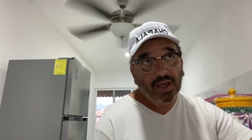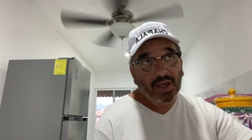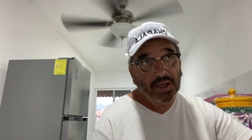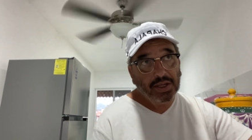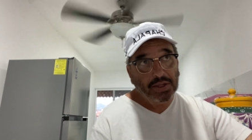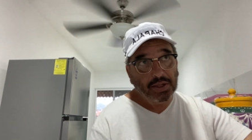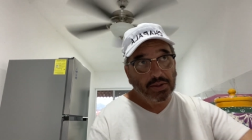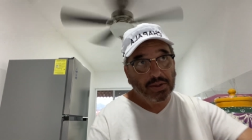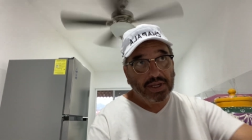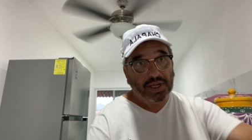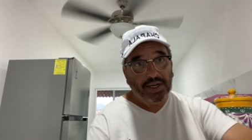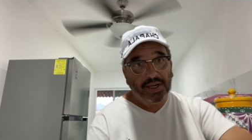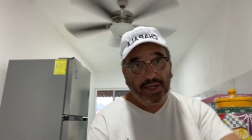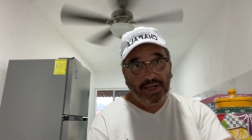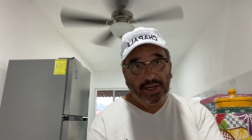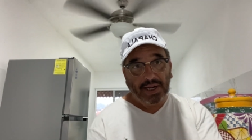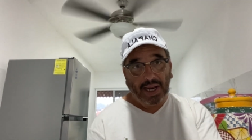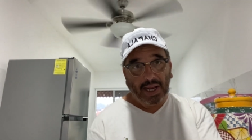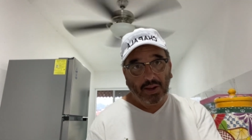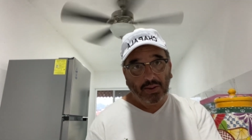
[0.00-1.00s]
You can
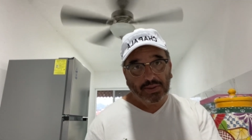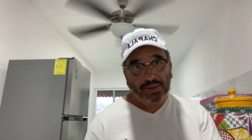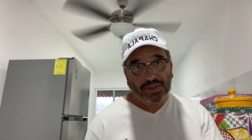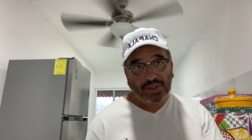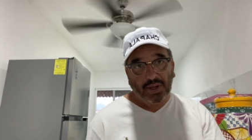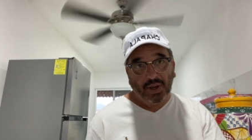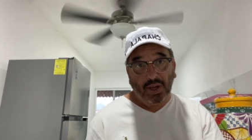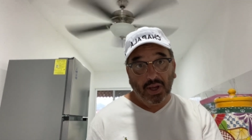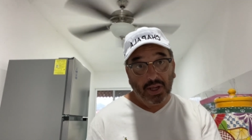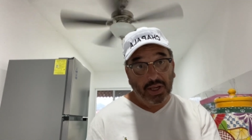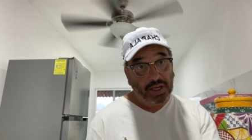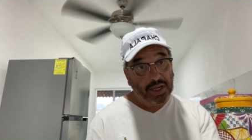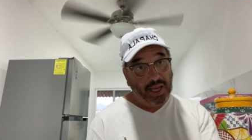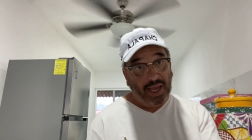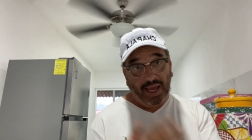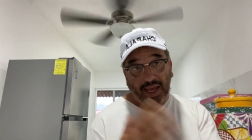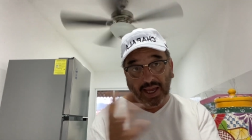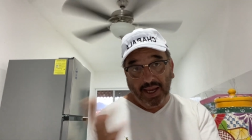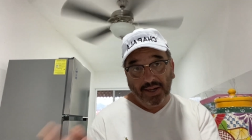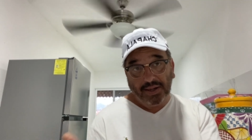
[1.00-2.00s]
eat out
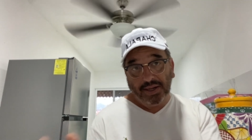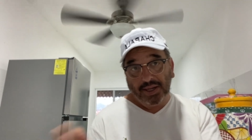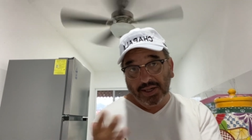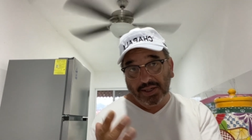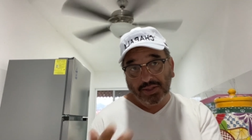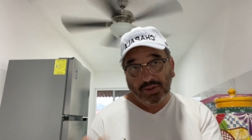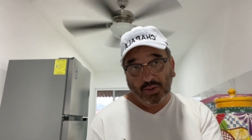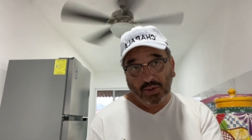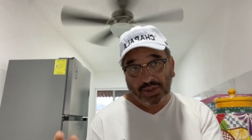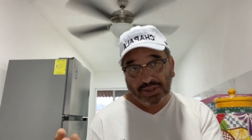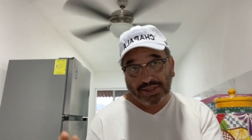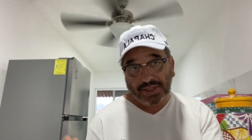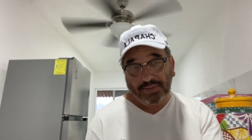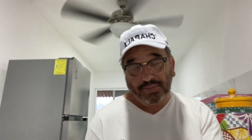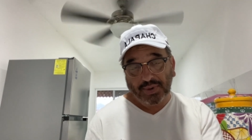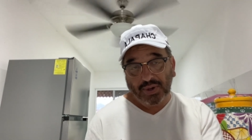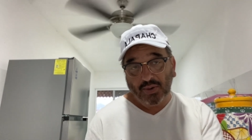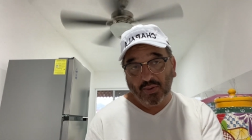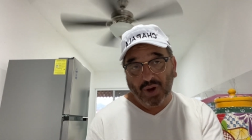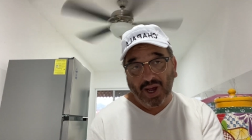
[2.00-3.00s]
and indoors
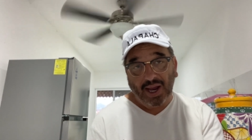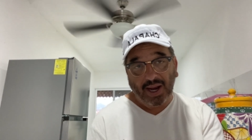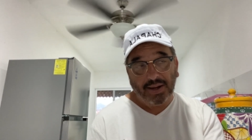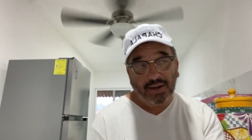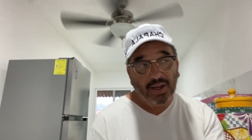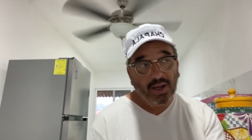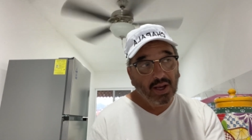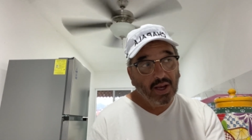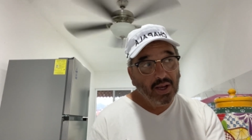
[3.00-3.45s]
if you want.